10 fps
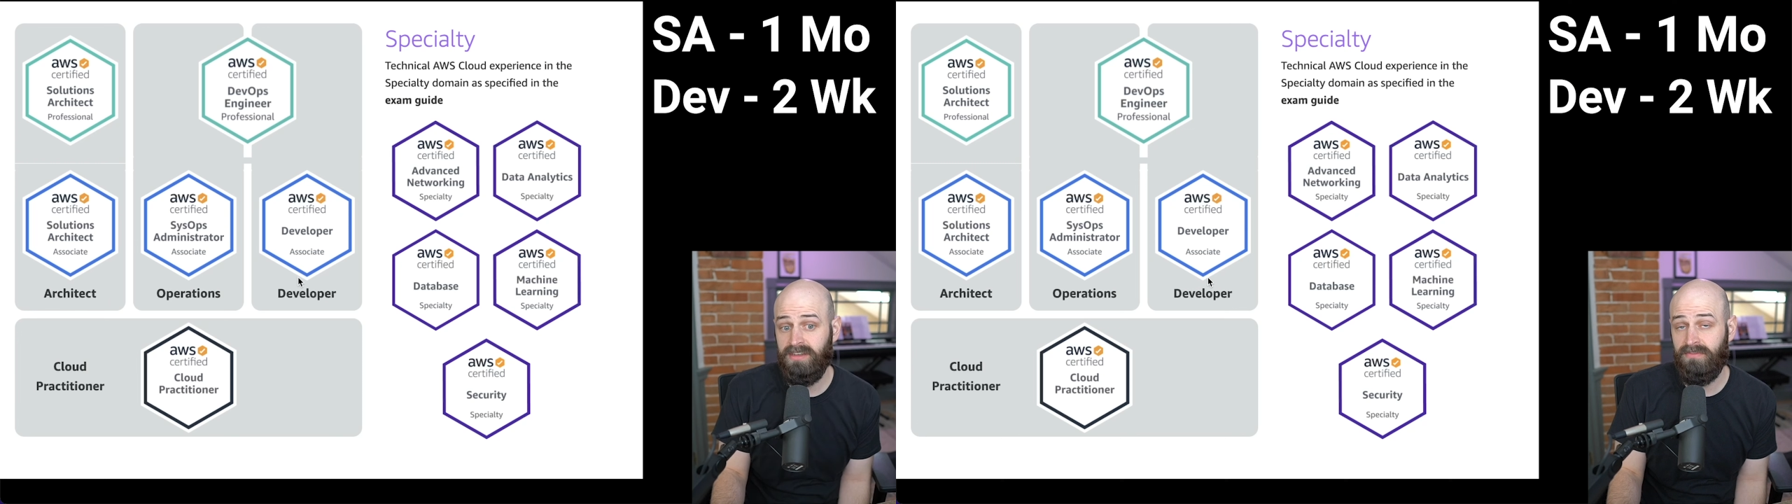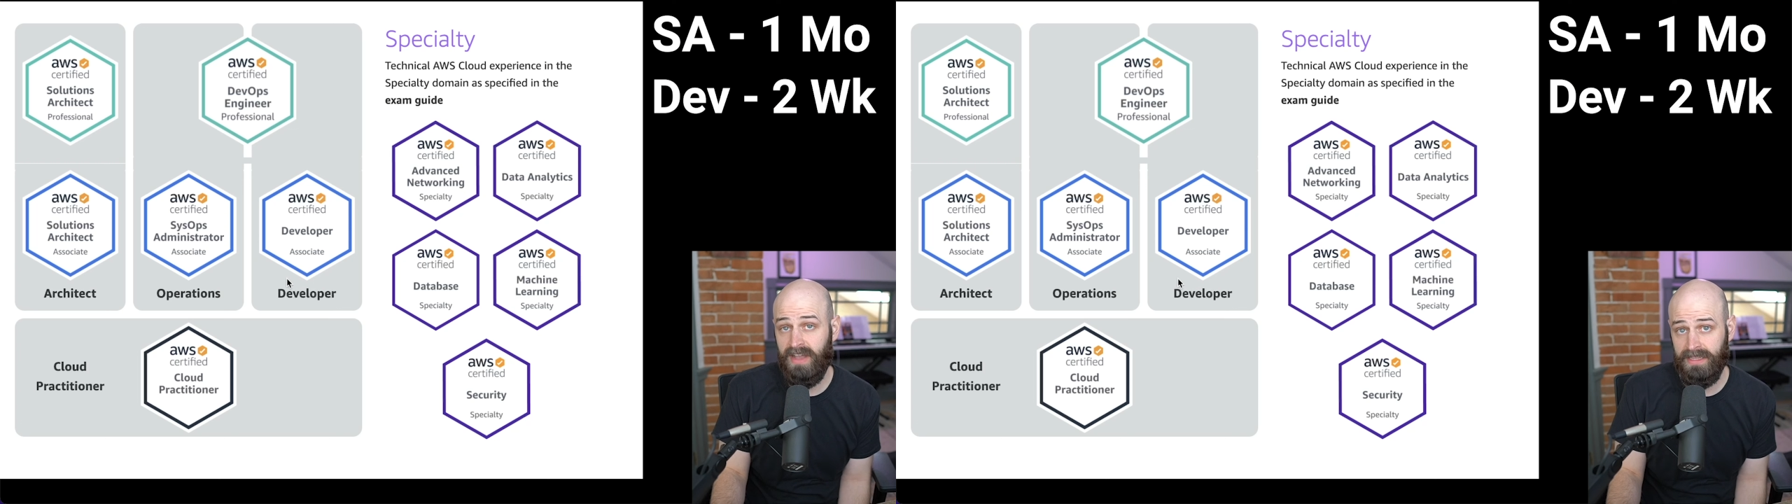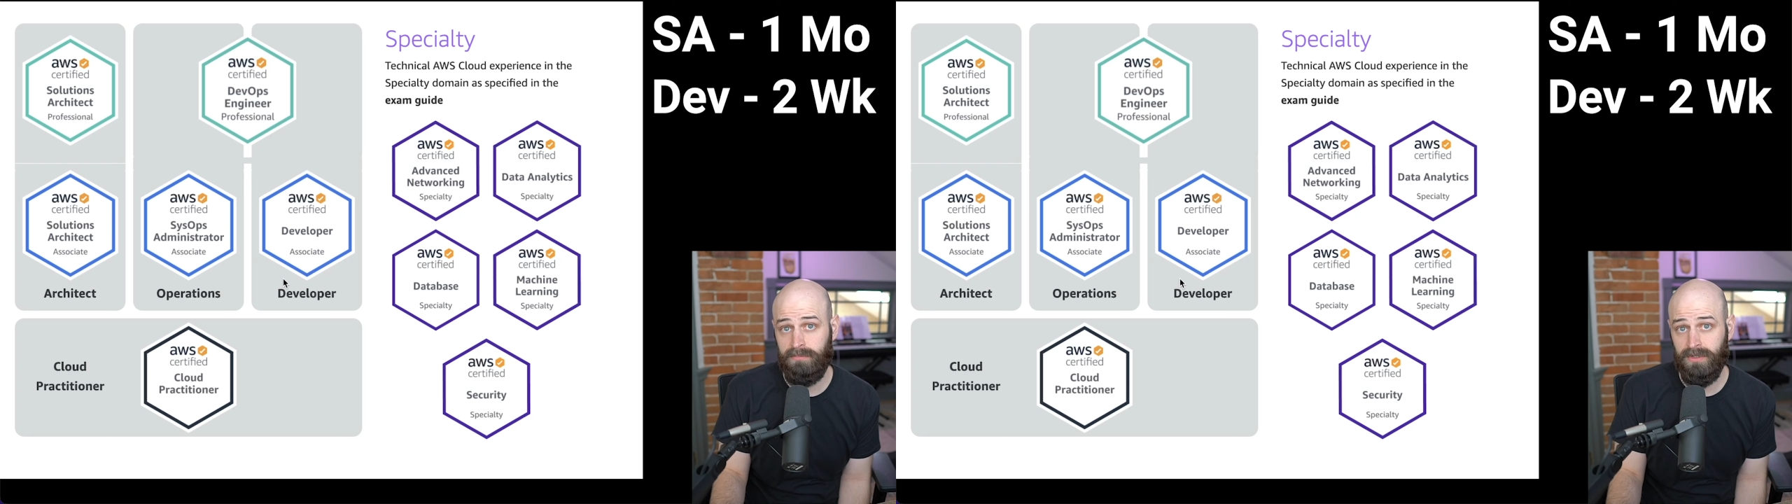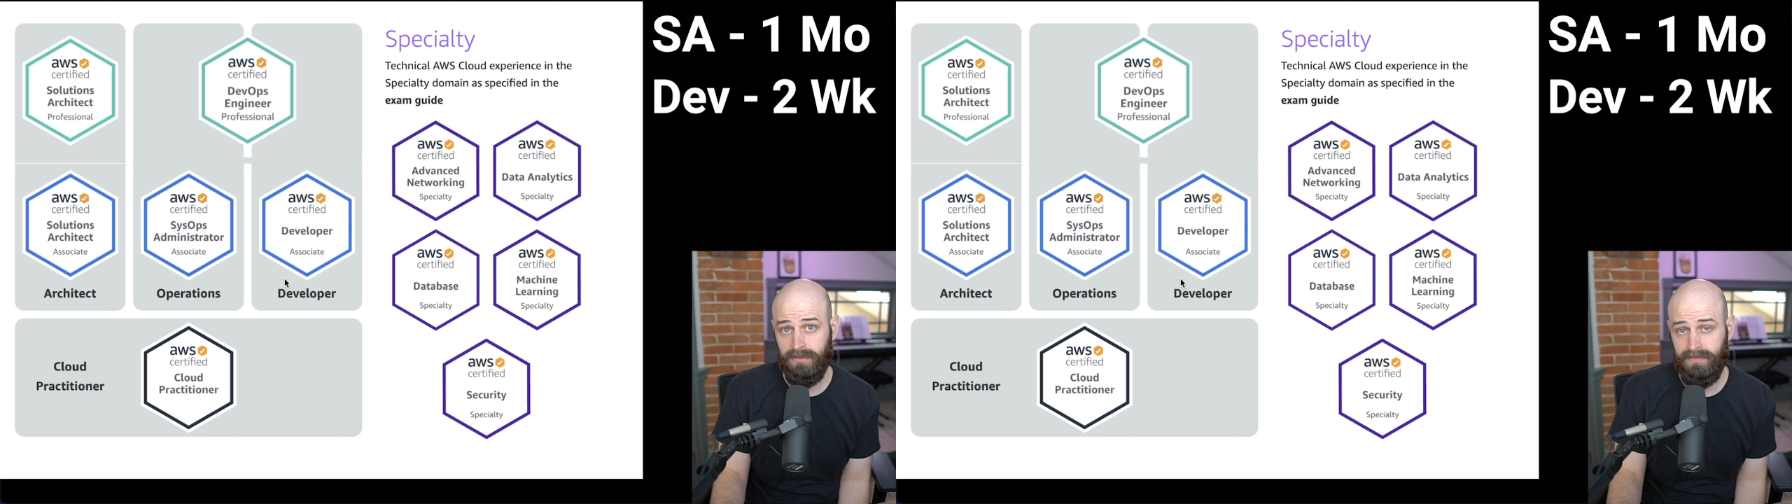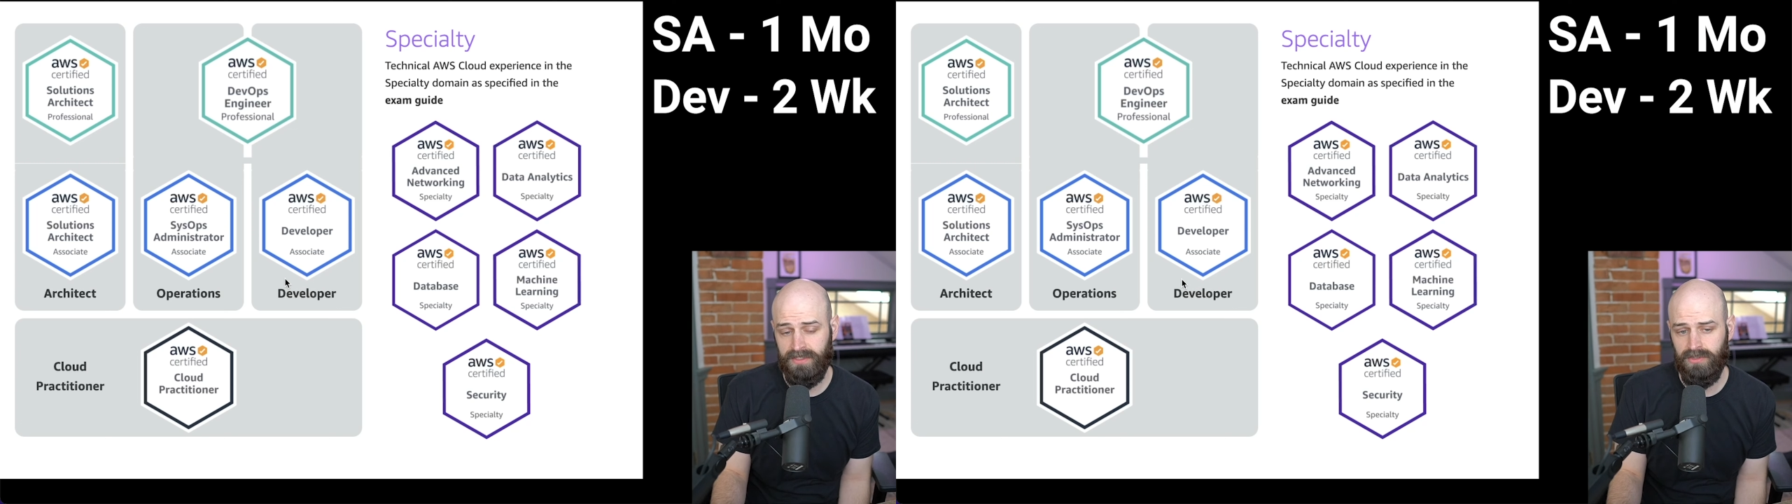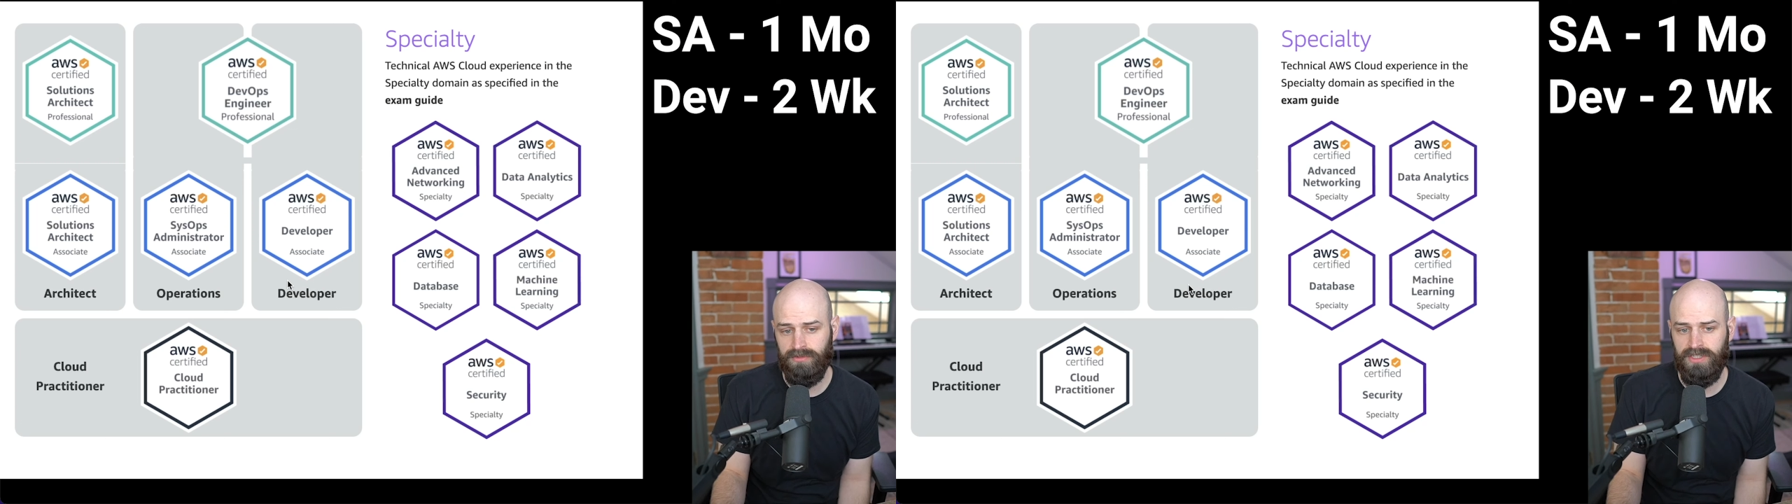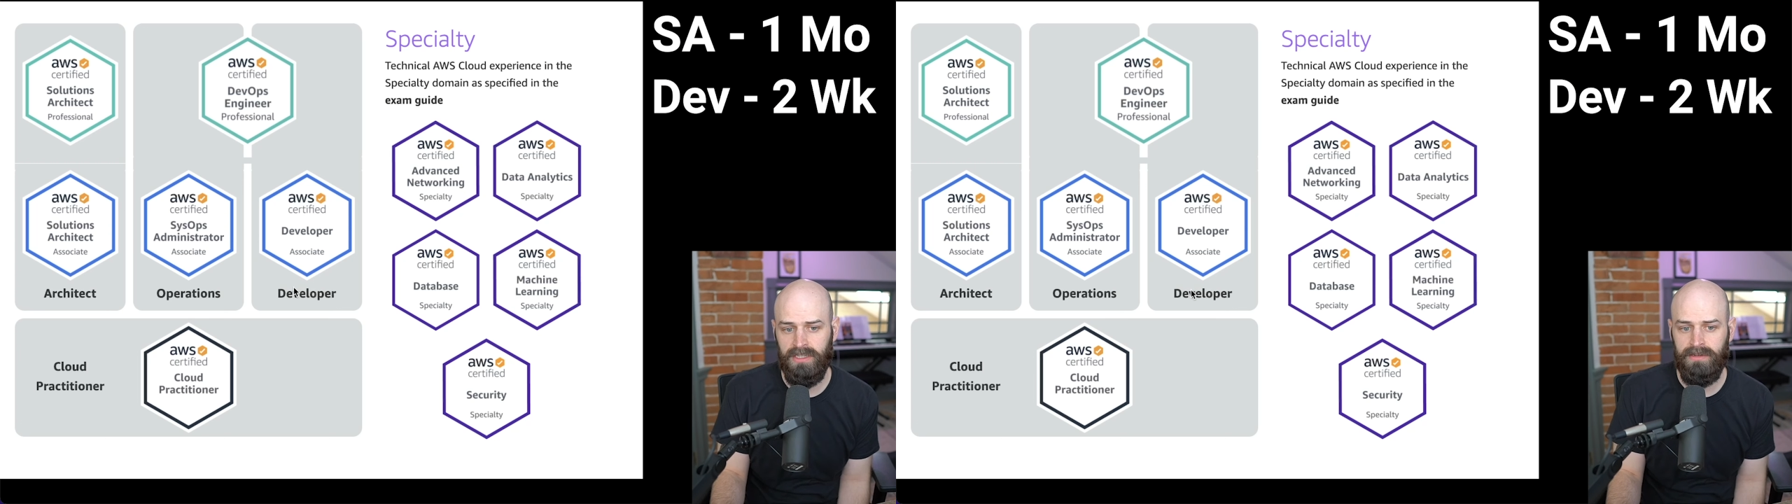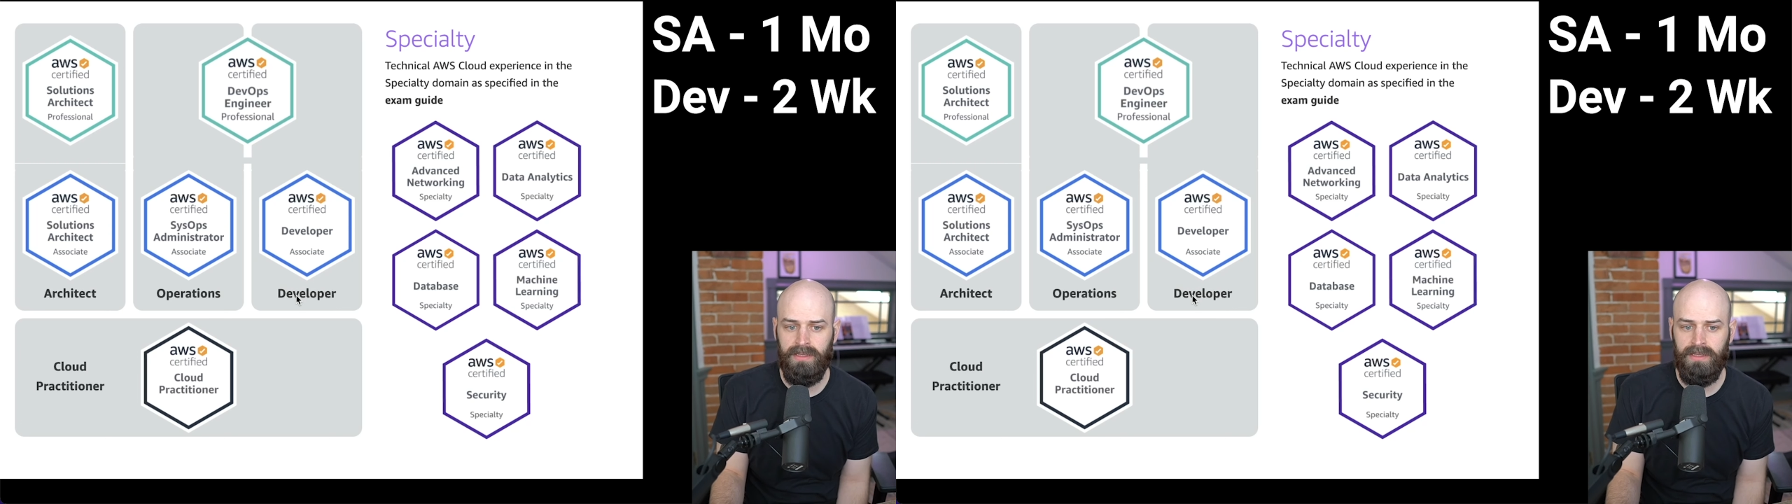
Developer Associate.